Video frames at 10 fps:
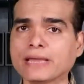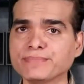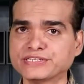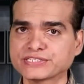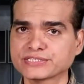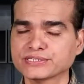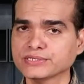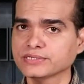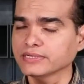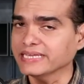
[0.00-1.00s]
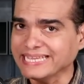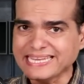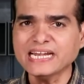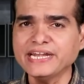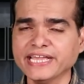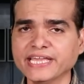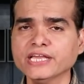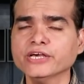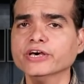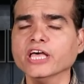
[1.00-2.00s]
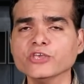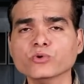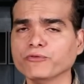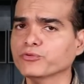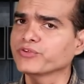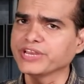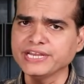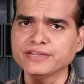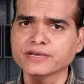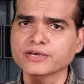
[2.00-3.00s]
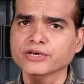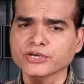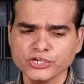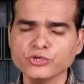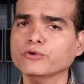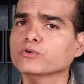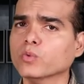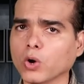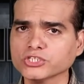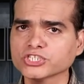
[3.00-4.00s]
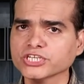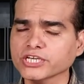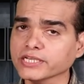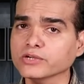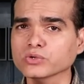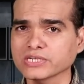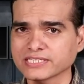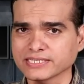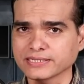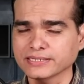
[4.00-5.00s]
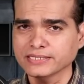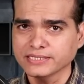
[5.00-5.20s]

habits. In a day, you have to read, you have to watch, you have to listen.